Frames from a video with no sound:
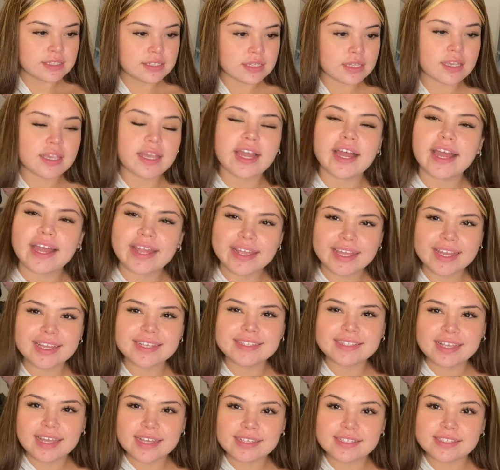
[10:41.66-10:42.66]
Yeah, I
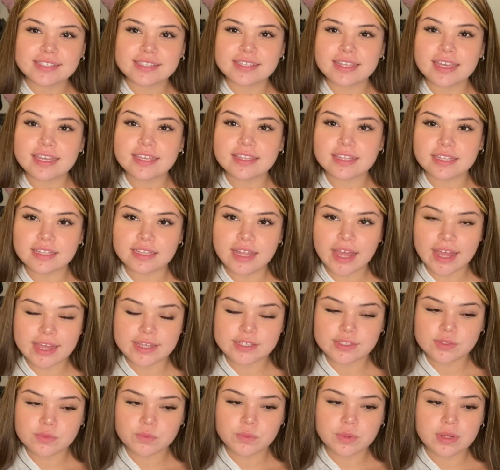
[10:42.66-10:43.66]
guess as like the
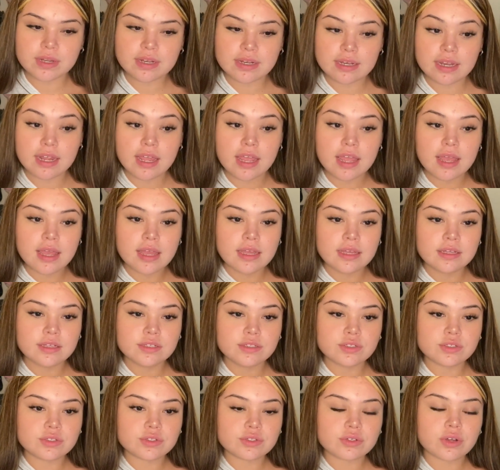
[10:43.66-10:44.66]
last one,
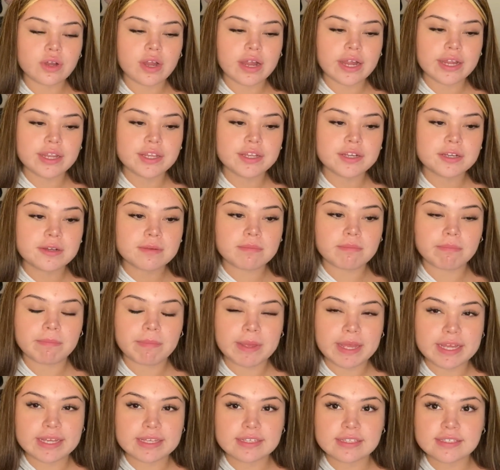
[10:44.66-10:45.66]
try your
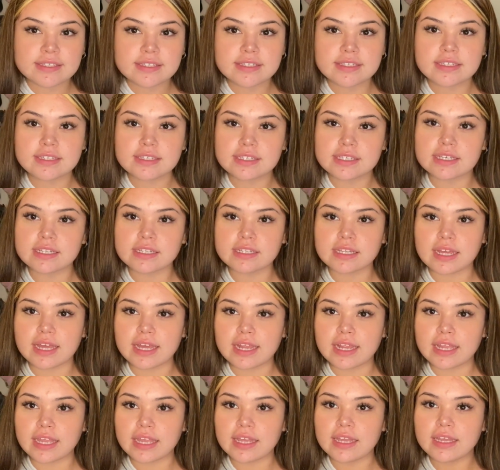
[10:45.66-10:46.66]
best to
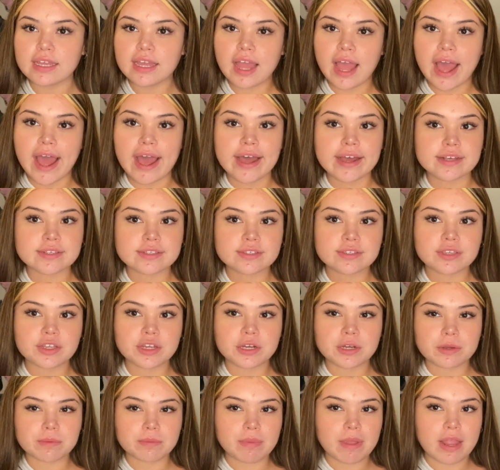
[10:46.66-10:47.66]
like ask
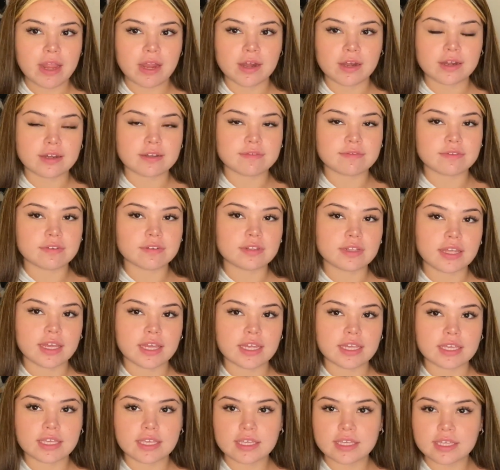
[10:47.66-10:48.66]
your parent for
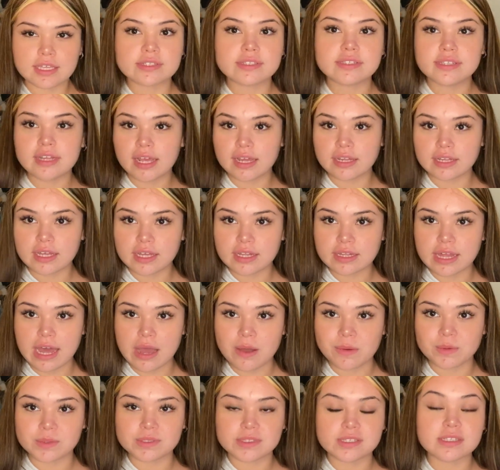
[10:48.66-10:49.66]
like daily
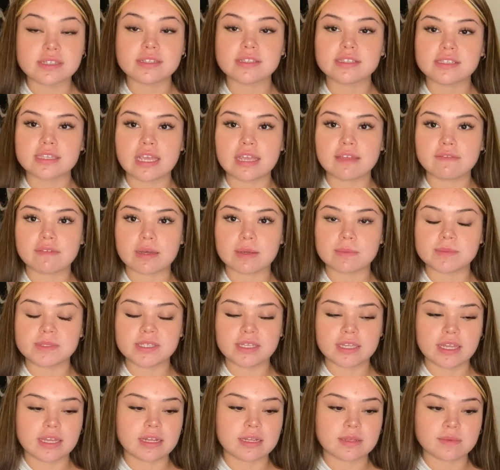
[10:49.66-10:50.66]
allowance and save up
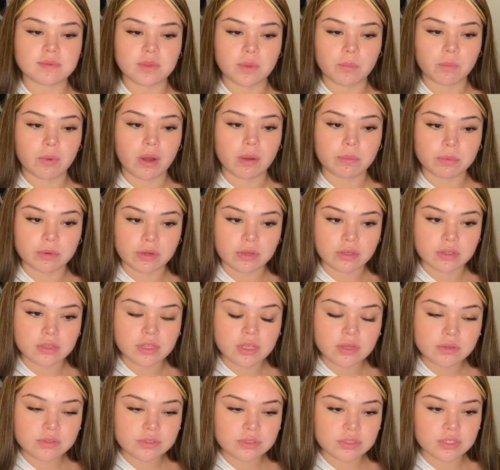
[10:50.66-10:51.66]
to get him the proper
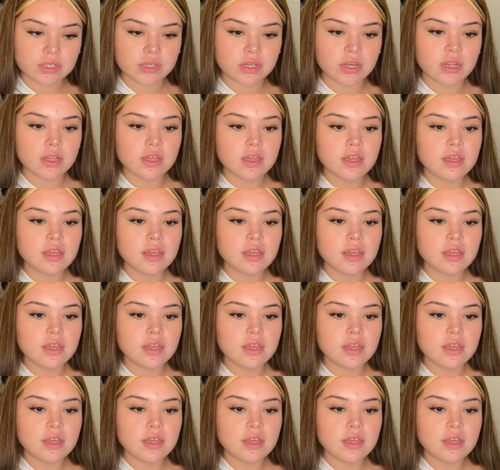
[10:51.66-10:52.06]
enclosure.